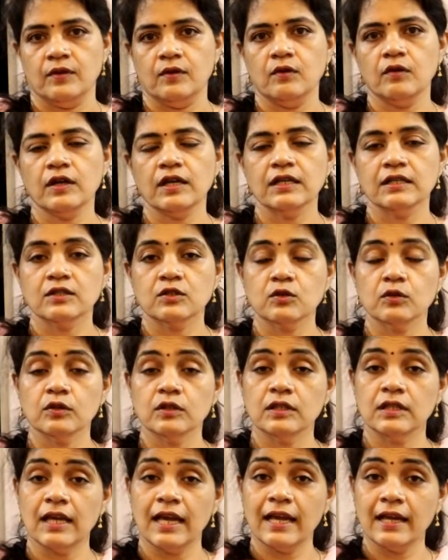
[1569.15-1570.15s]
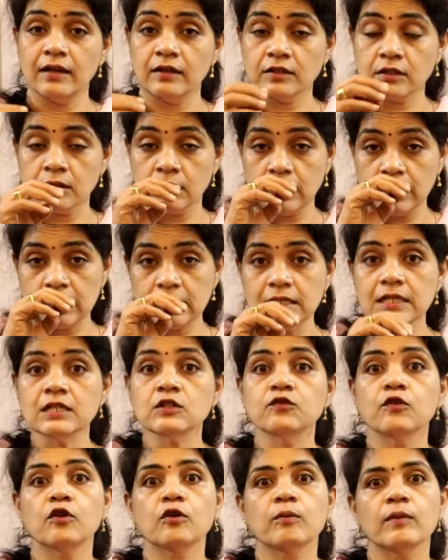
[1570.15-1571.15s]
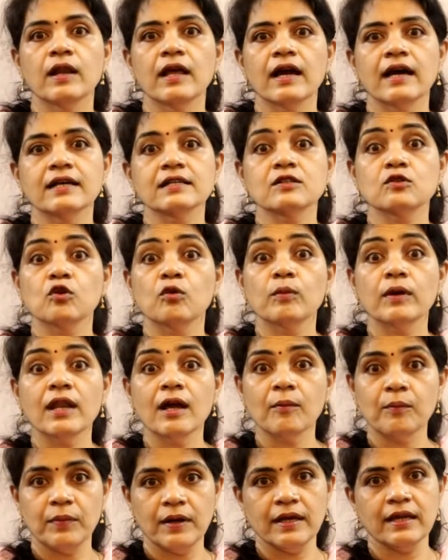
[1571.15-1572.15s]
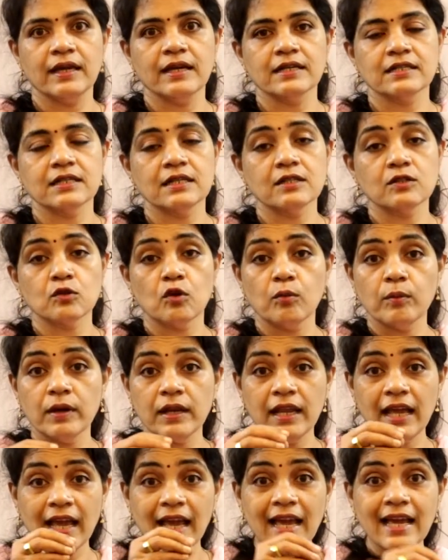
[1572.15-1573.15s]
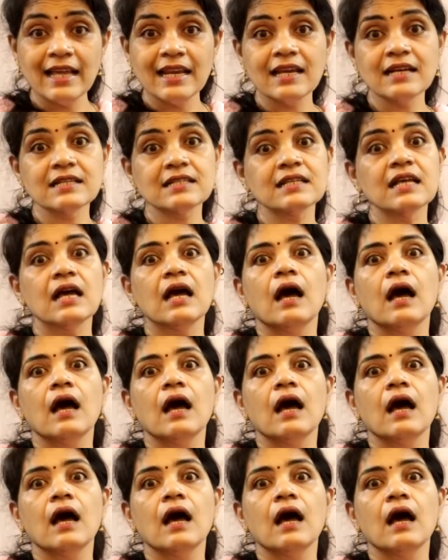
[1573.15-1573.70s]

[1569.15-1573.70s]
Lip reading: Okay, so a distance formula has so many applications, so many areas